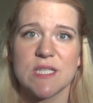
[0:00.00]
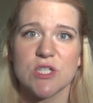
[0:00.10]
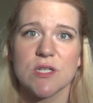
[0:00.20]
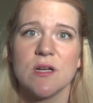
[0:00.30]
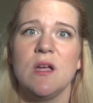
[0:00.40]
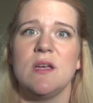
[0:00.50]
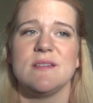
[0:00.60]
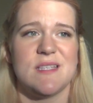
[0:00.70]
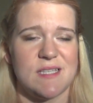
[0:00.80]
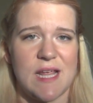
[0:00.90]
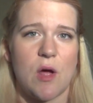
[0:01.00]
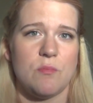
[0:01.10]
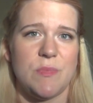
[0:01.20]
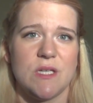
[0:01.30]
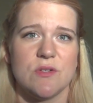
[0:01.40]
dinner,
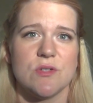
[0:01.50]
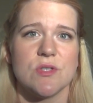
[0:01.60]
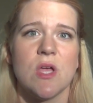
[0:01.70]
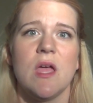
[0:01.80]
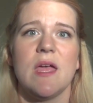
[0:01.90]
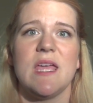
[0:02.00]
sit-down meals?